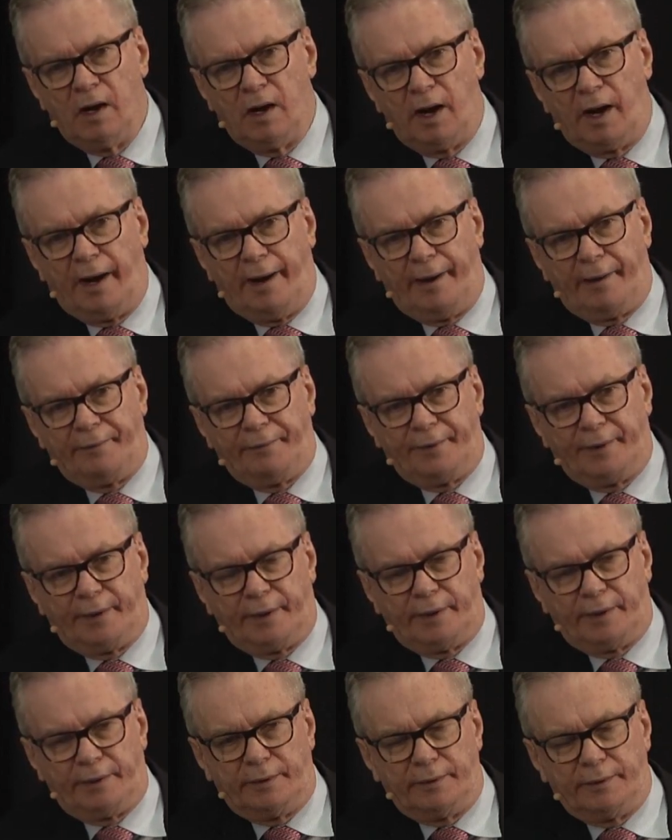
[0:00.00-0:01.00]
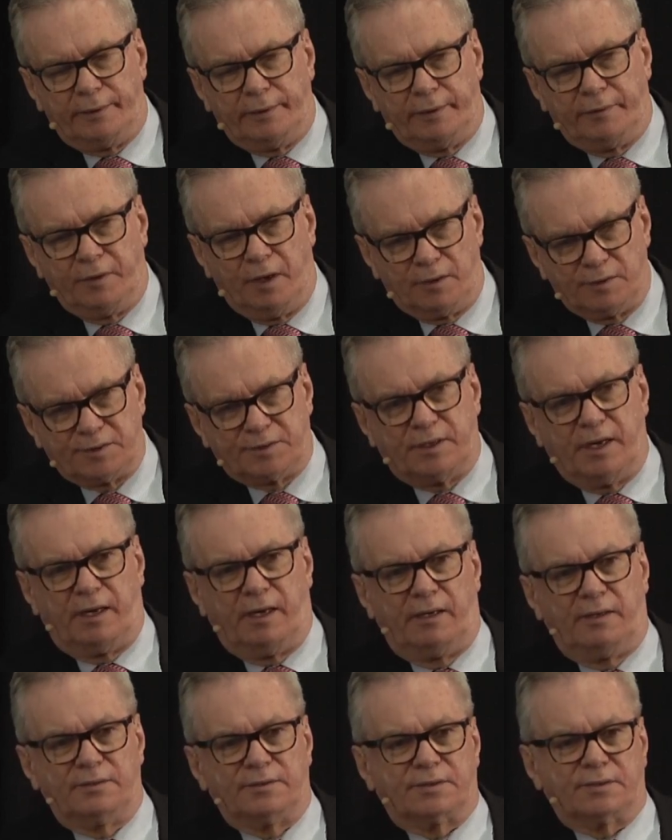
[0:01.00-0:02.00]
And uh, in those
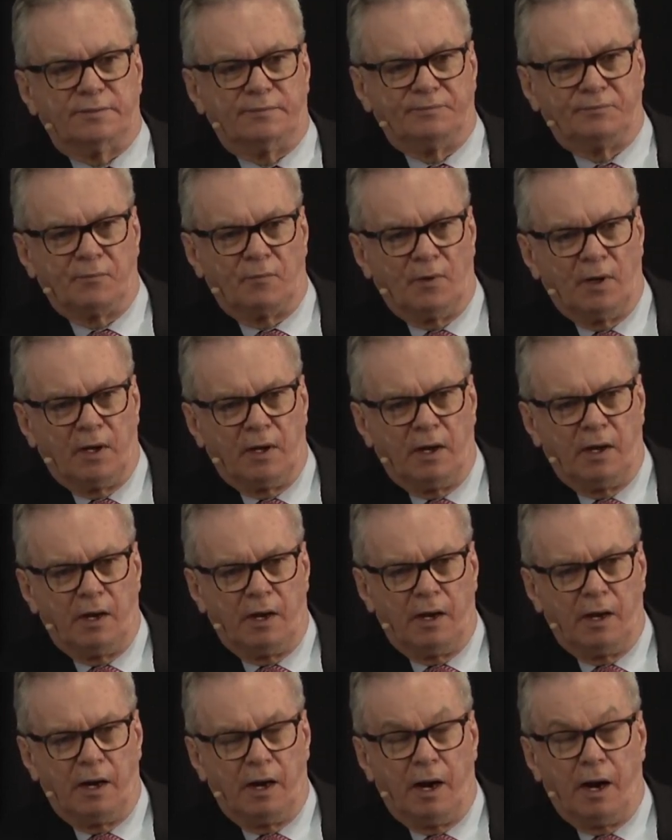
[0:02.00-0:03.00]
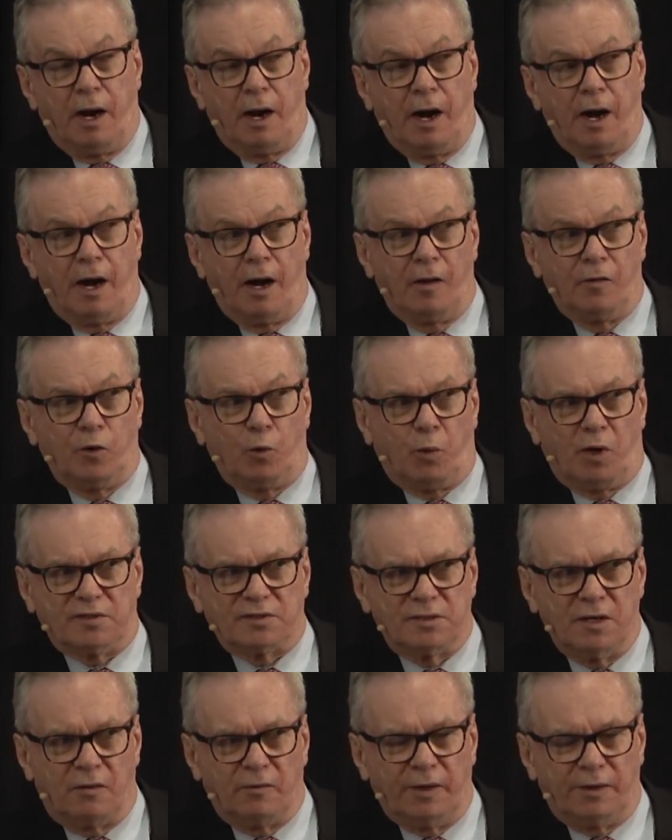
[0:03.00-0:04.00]
days, there was
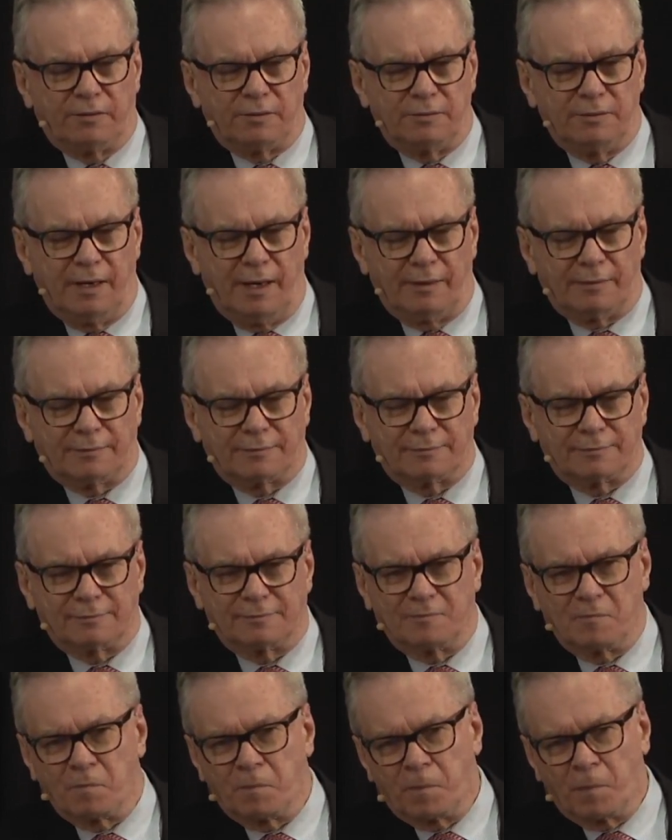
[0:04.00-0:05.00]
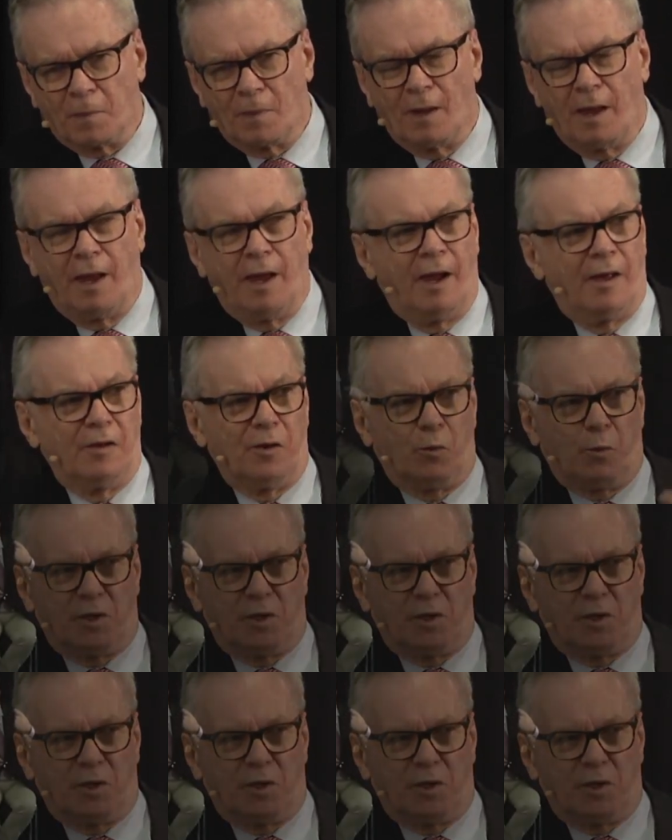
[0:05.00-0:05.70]
no internet, there